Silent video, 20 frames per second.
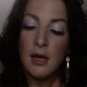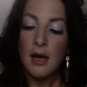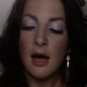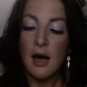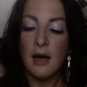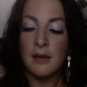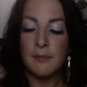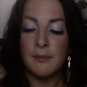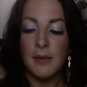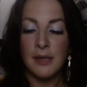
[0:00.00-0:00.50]

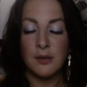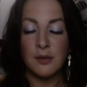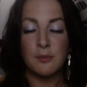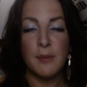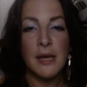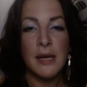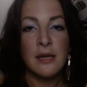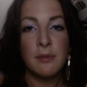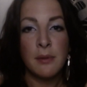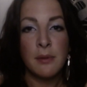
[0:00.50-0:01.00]
I met
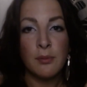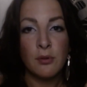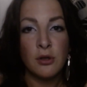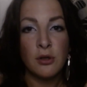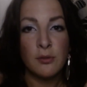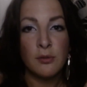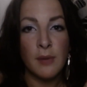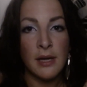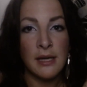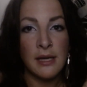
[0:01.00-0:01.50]
many people in
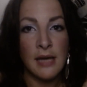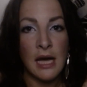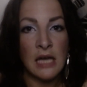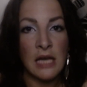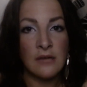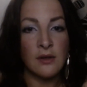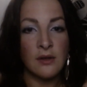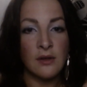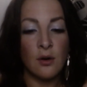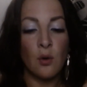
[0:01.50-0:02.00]
my life
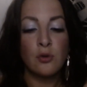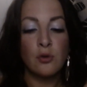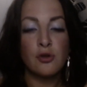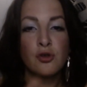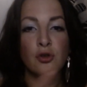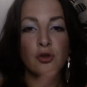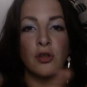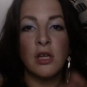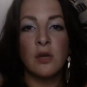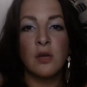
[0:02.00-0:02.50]
that
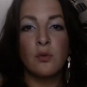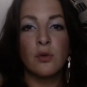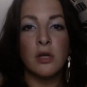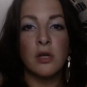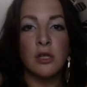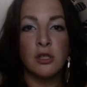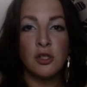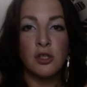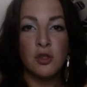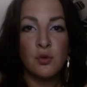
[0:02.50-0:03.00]
also they were
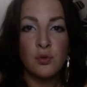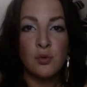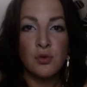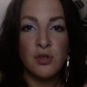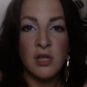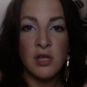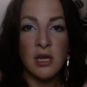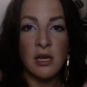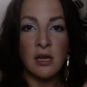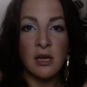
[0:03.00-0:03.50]

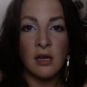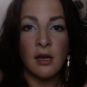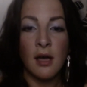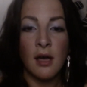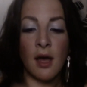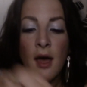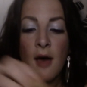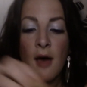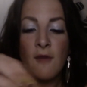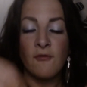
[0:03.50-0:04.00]
using
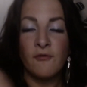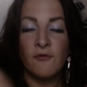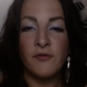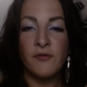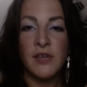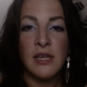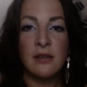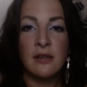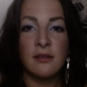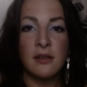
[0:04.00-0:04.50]

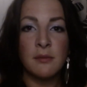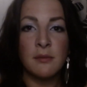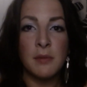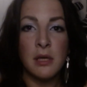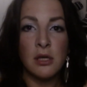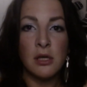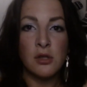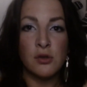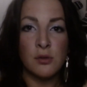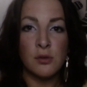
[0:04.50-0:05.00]

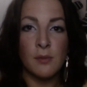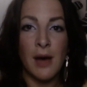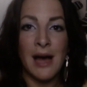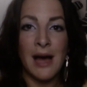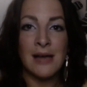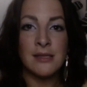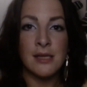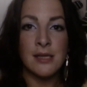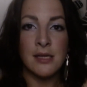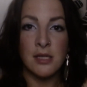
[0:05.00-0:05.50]
victimism
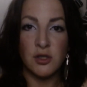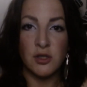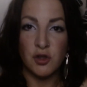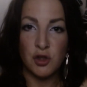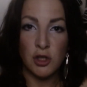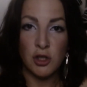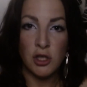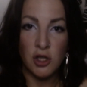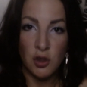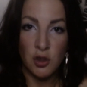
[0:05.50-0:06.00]
as an
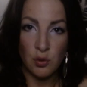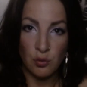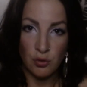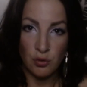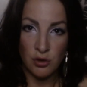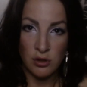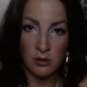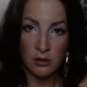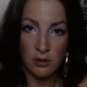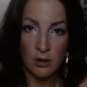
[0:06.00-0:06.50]

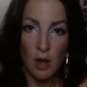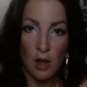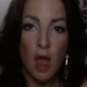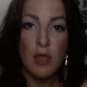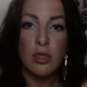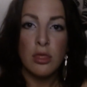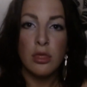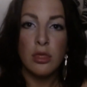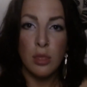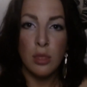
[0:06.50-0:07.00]
excuse
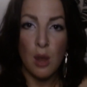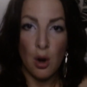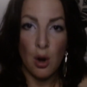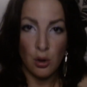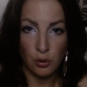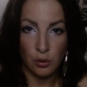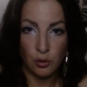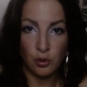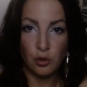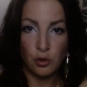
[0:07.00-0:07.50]

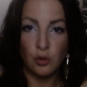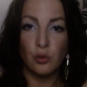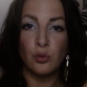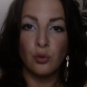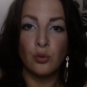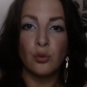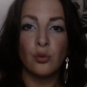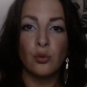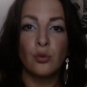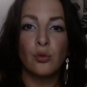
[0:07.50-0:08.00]
not
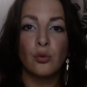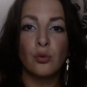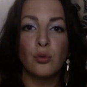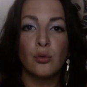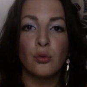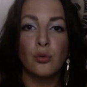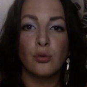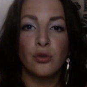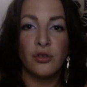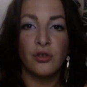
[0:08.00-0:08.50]
to
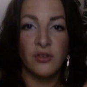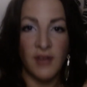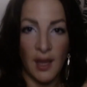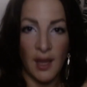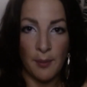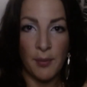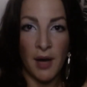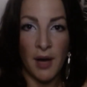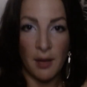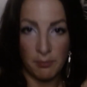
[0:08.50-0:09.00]

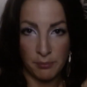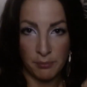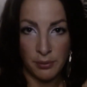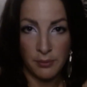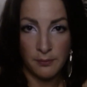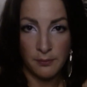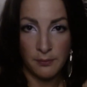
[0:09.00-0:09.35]
step up.